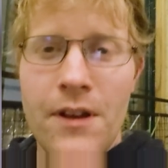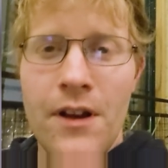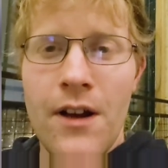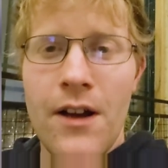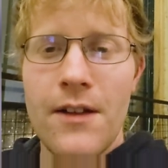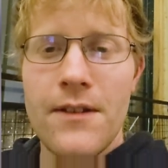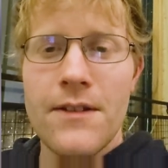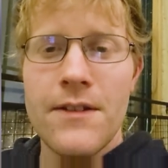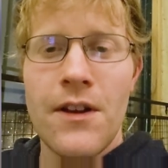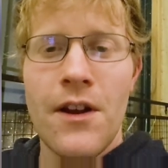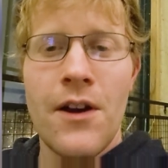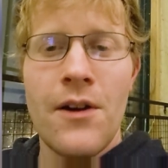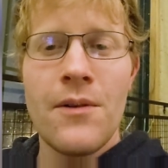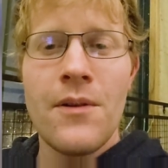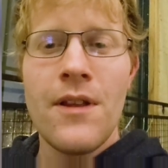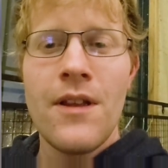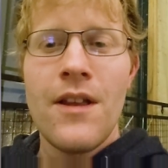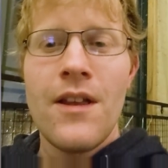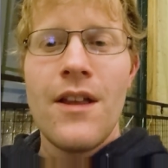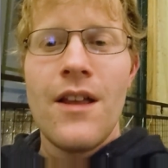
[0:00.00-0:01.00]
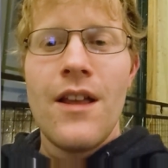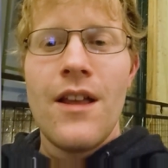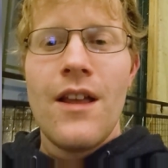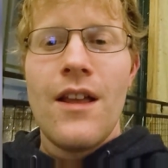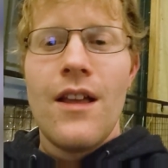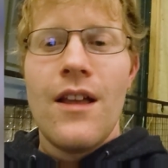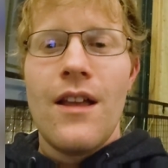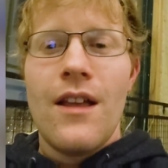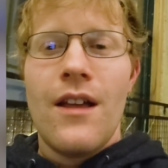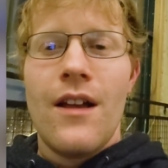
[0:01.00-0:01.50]

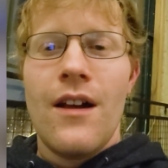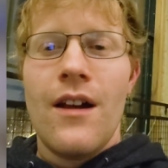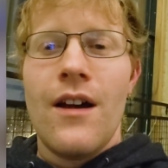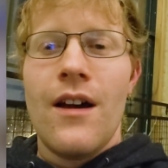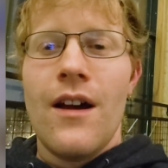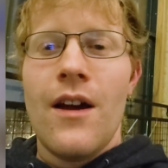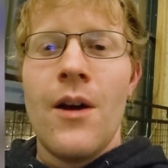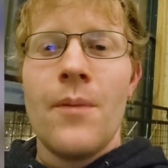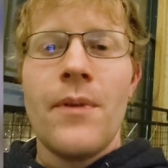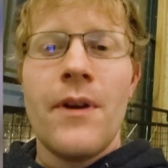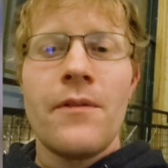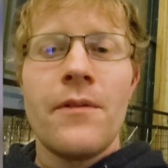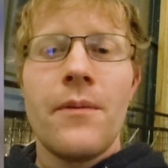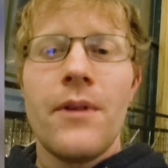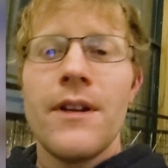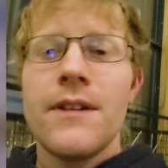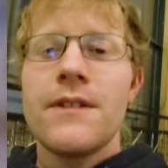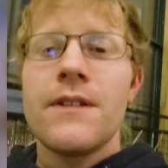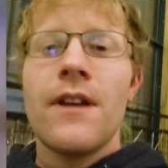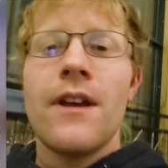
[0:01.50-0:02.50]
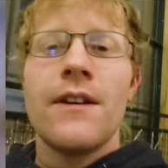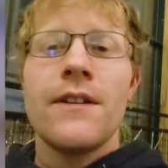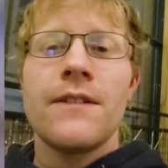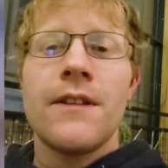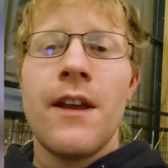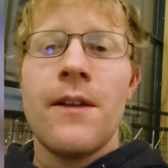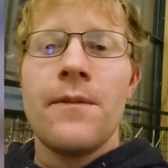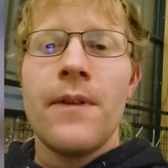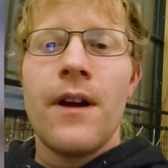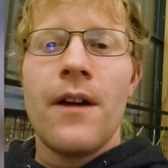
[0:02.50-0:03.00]
I hope everybody's staying
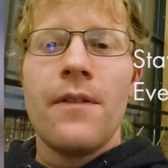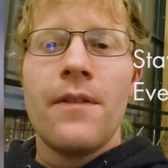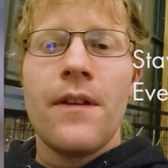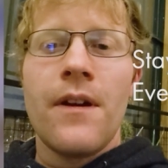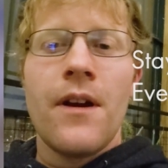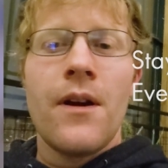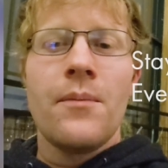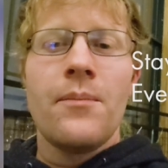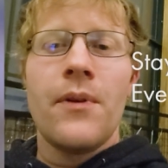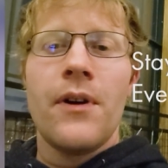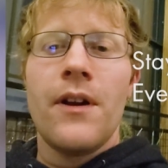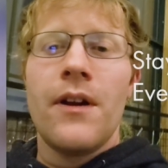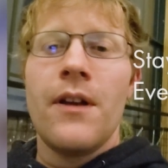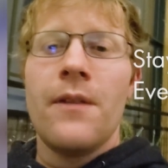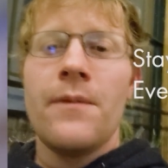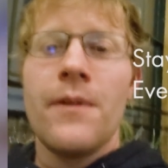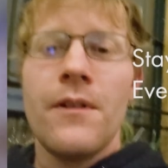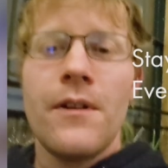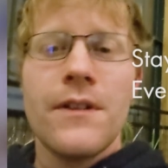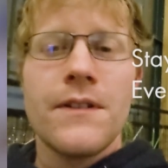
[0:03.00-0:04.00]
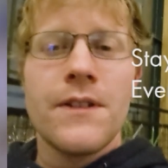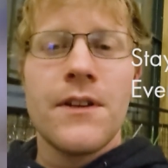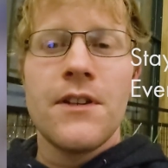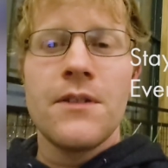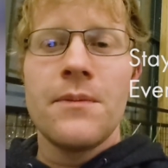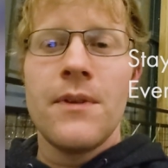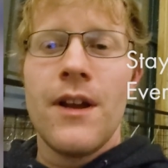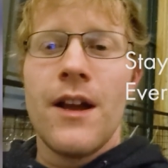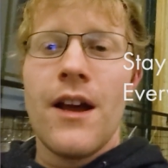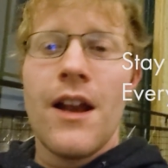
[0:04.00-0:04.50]
safe out there, but if you'll
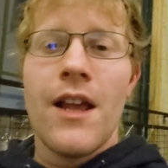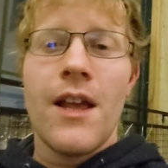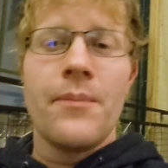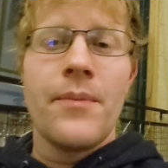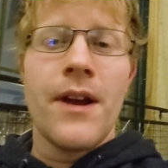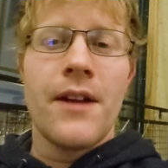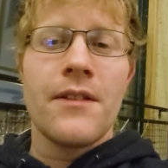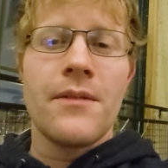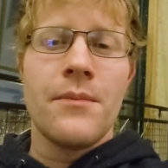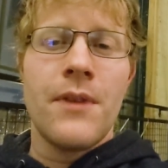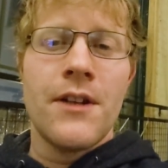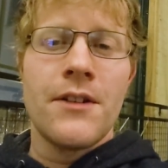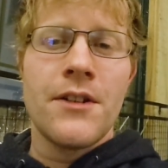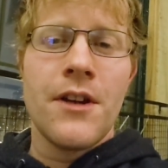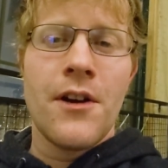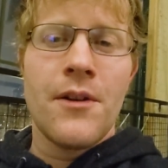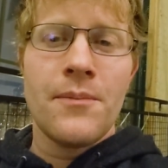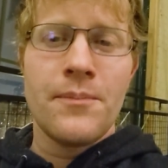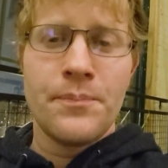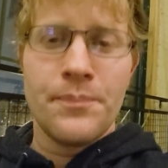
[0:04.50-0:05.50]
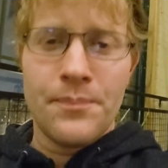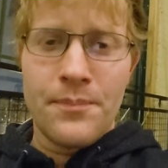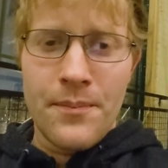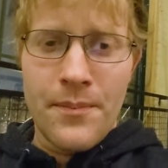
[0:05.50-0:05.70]
excuse me, I gotta get back to my show.